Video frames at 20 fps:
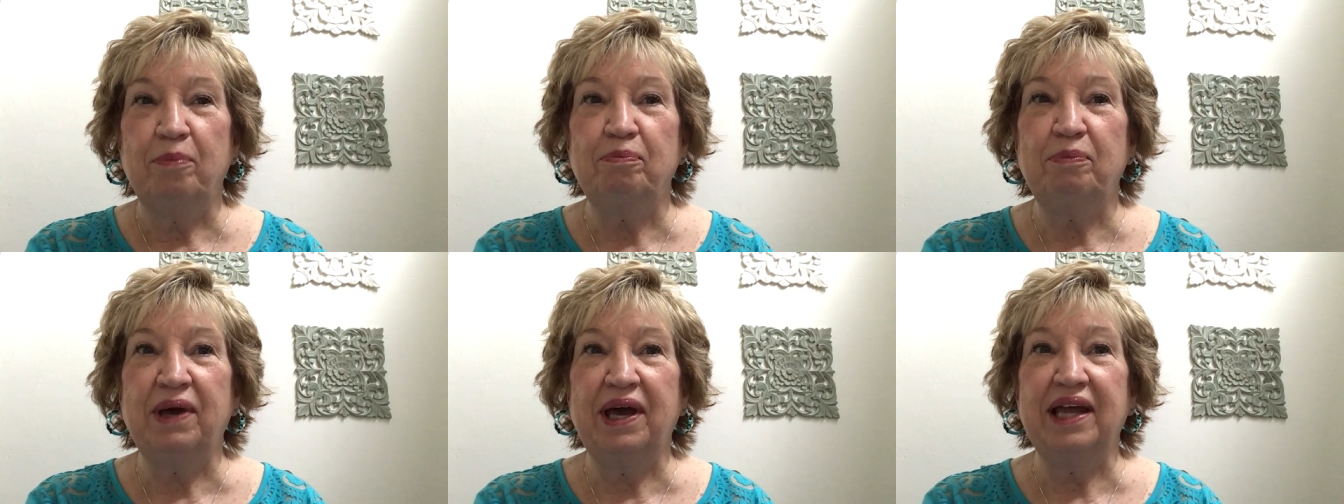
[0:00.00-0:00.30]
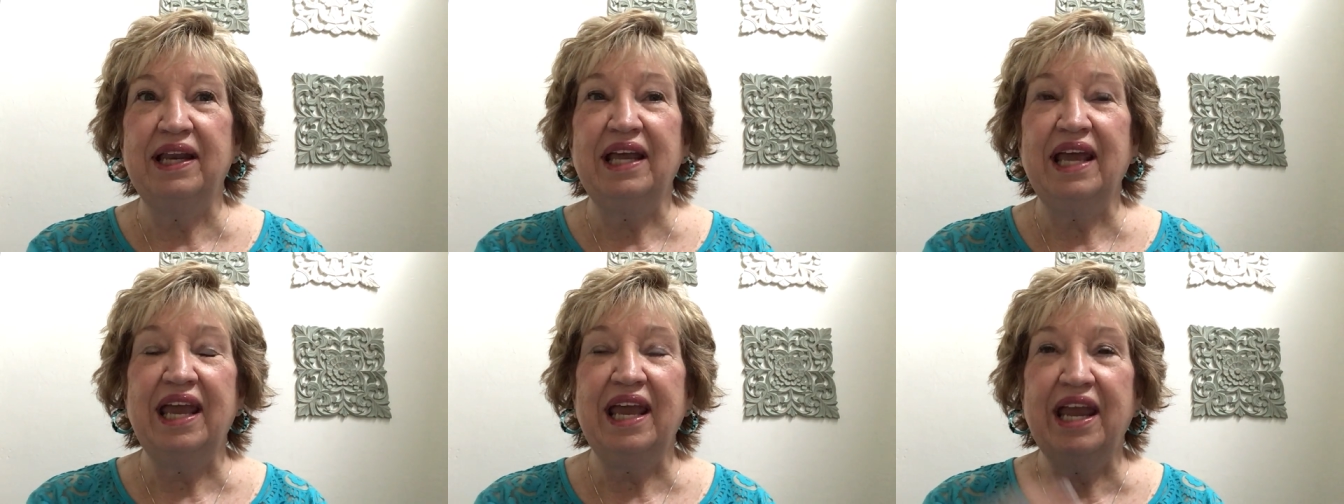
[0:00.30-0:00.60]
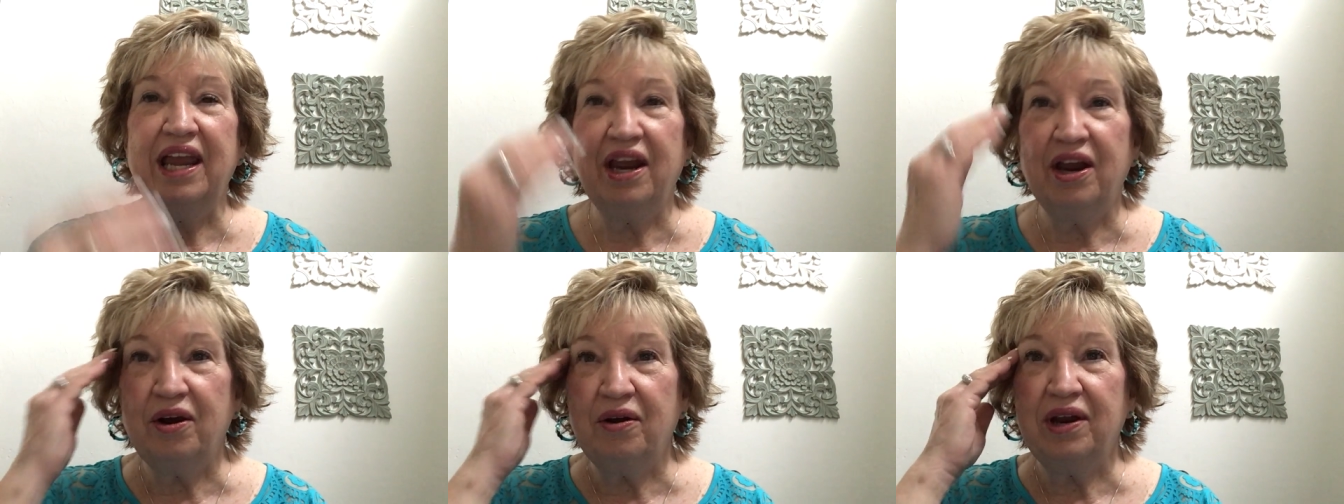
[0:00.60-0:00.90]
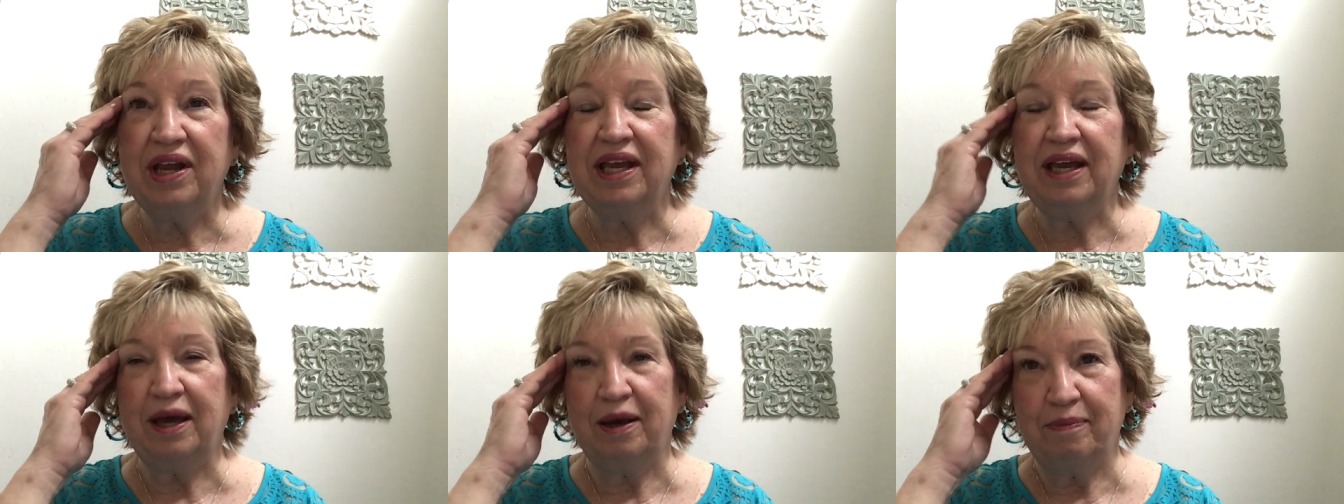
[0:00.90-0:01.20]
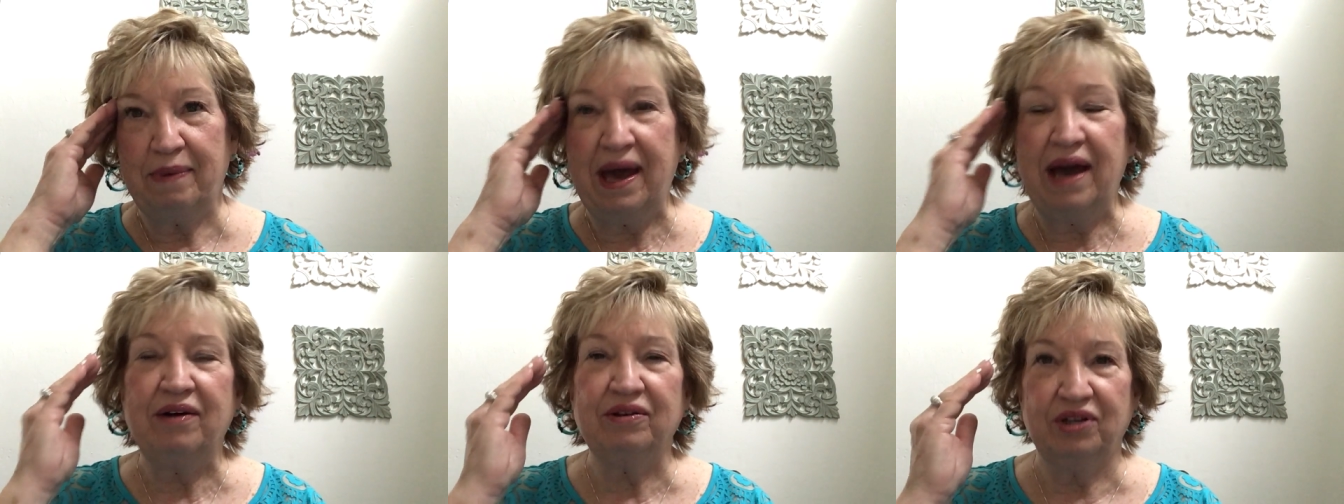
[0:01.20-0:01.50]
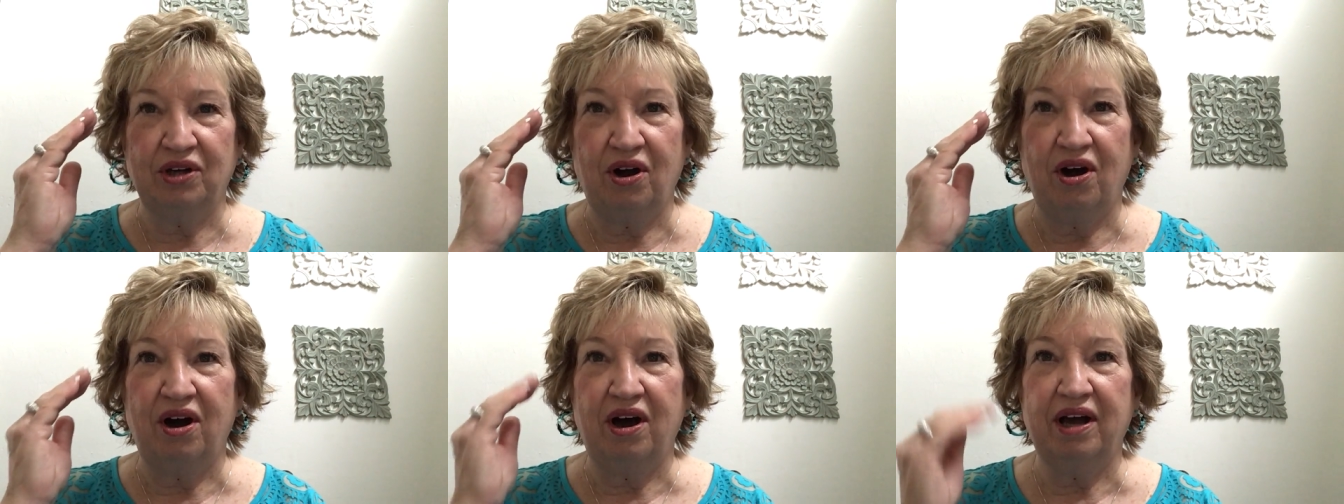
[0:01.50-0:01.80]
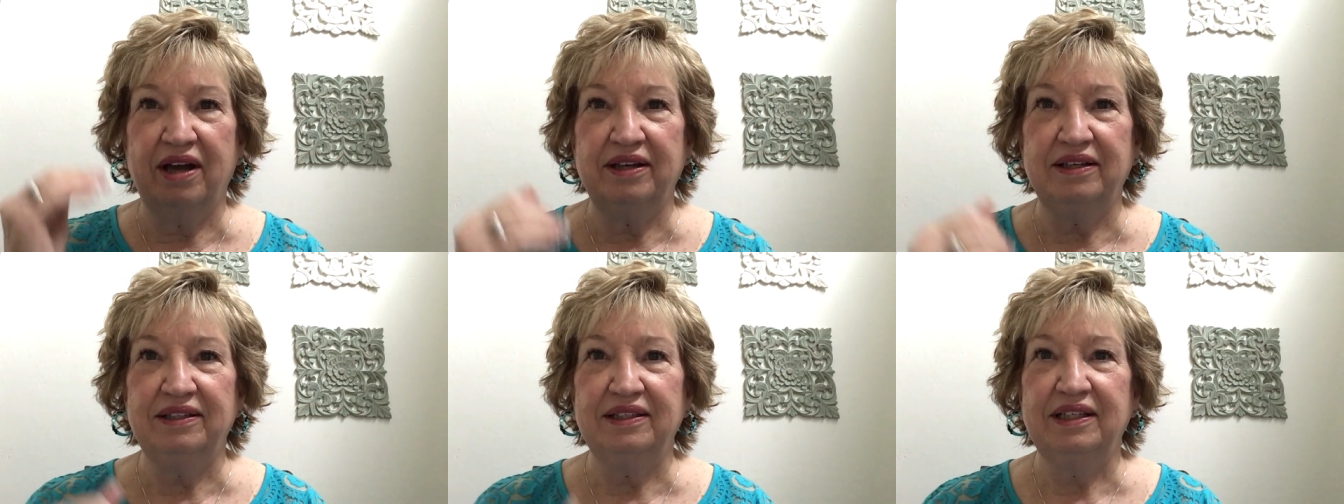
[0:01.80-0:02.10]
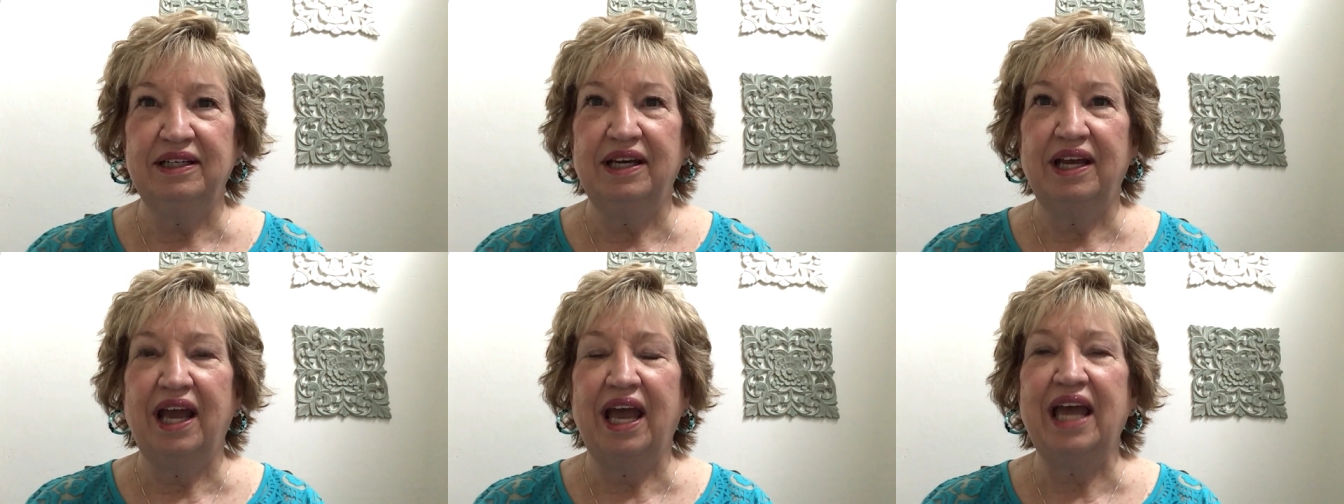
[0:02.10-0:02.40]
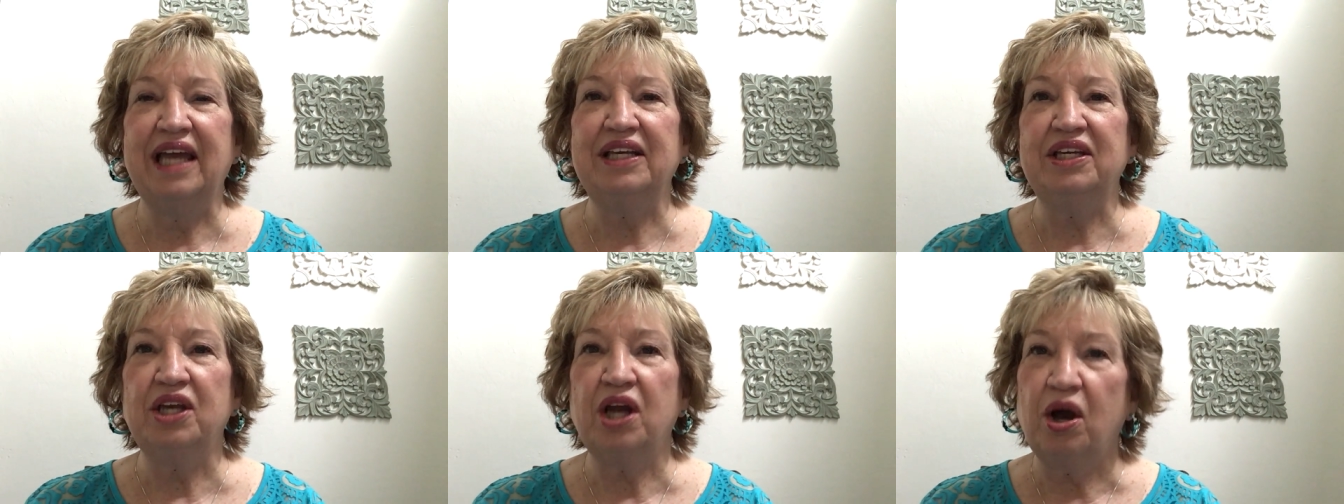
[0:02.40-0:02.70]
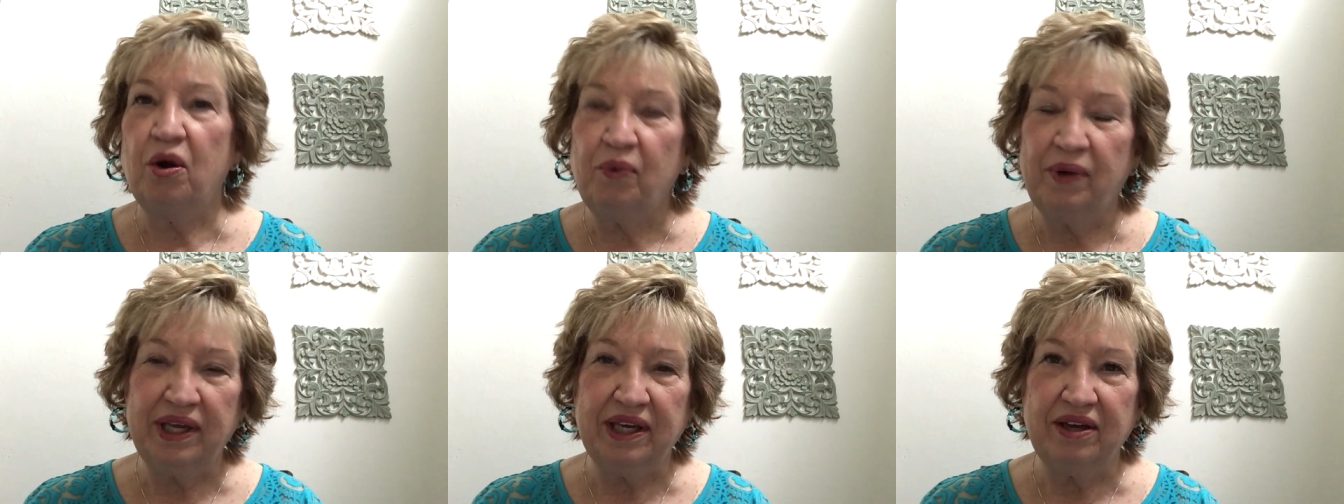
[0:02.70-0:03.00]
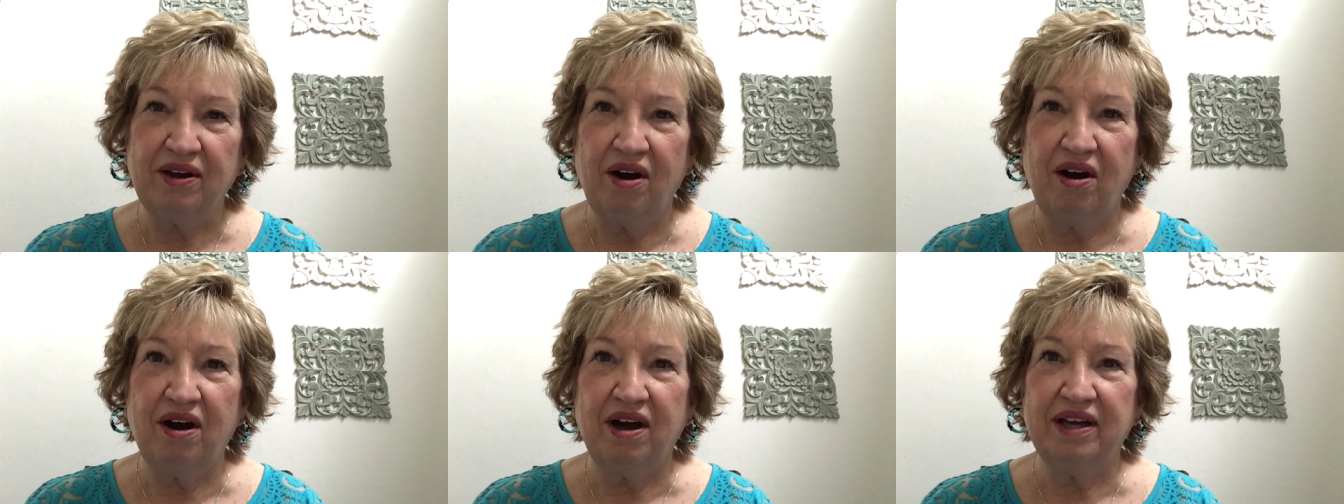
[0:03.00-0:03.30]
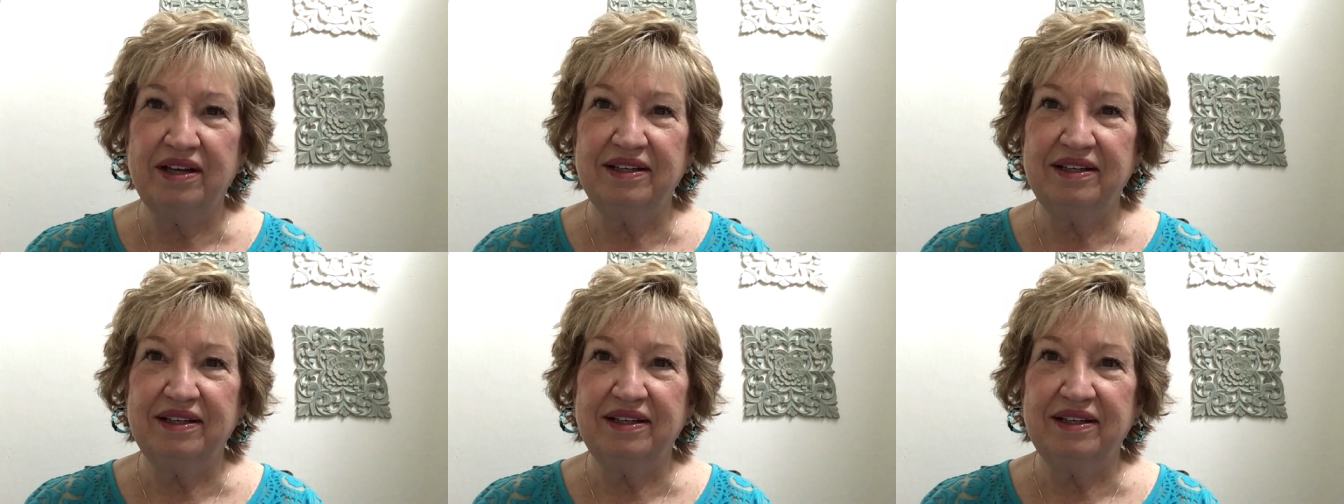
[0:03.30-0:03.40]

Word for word: but hearing about God and knowing God